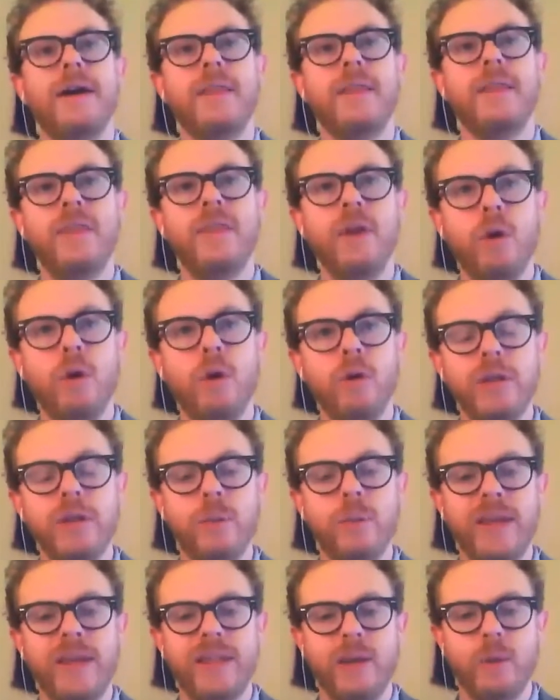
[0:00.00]
the only
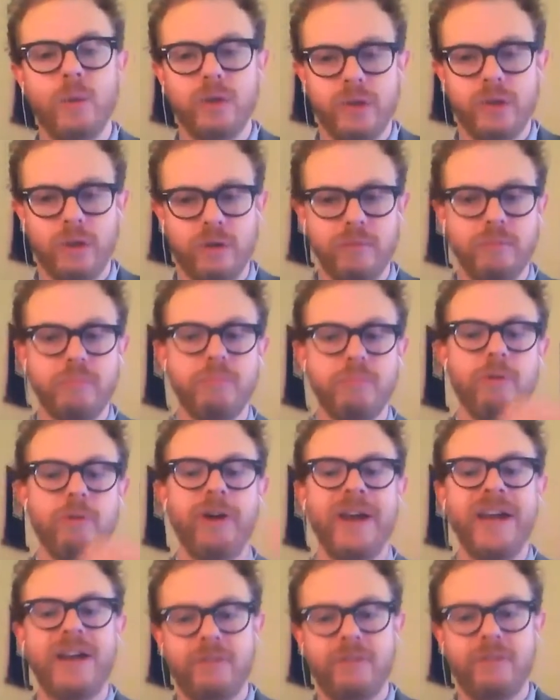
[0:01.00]
way that we'll sort of break
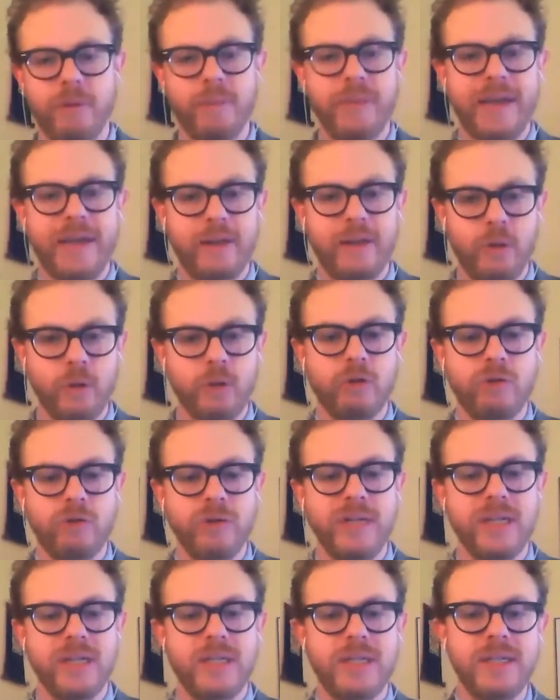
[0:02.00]
from that those
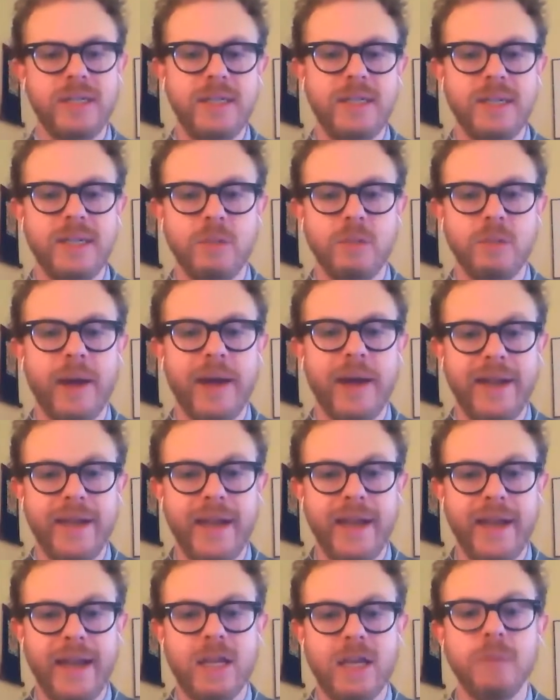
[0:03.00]
traditions is by a
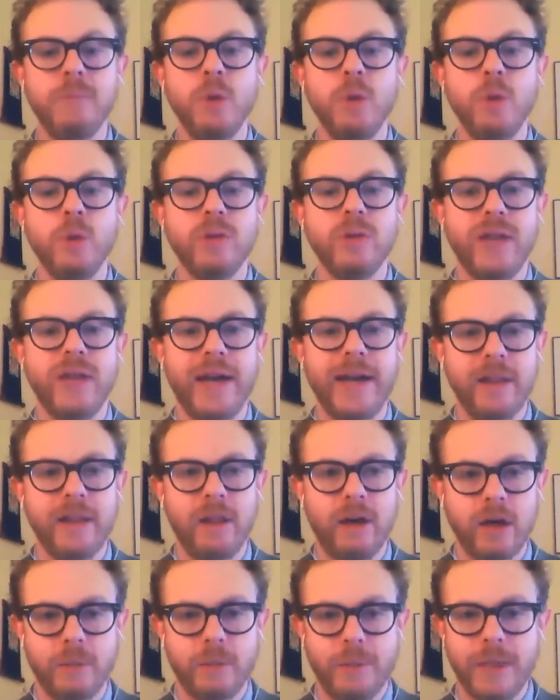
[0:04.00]
communal dialogue,
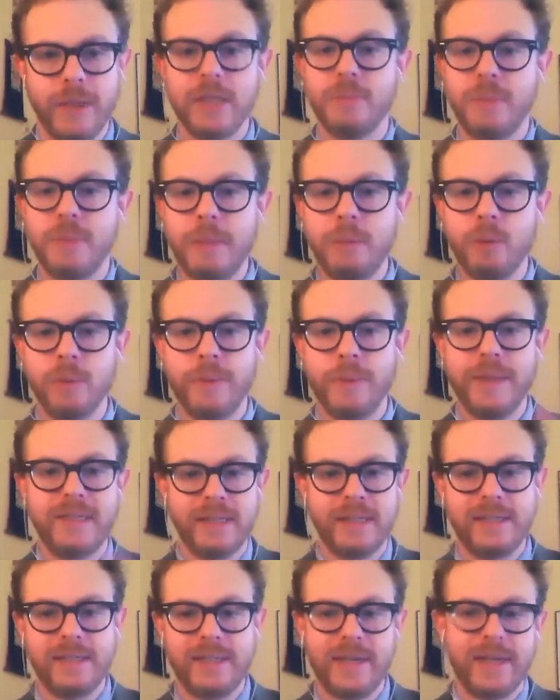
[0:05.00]
because people were basically
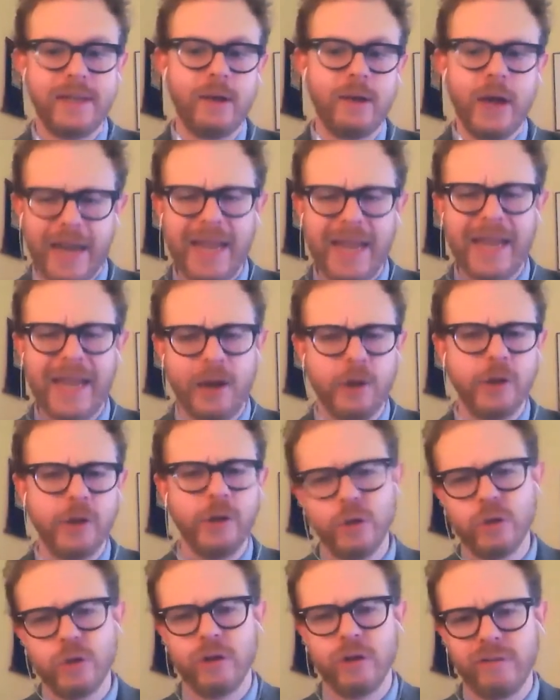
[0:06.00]
saying, "Hey, aren't you sort of
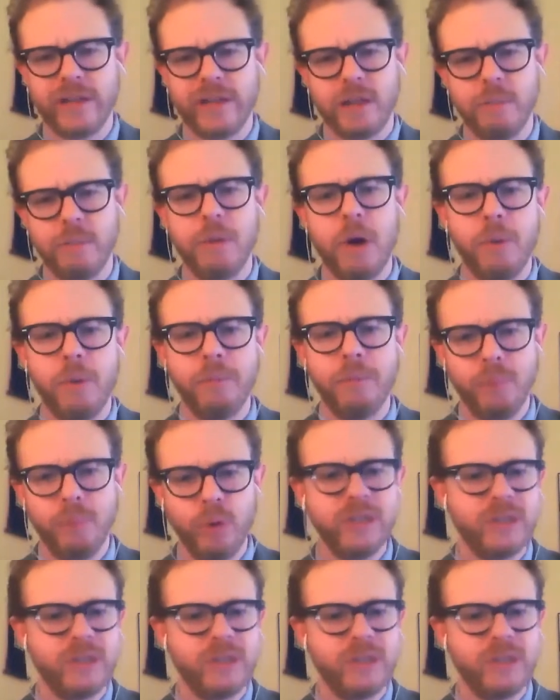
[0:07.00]
like the Pope or Buddhism? Can't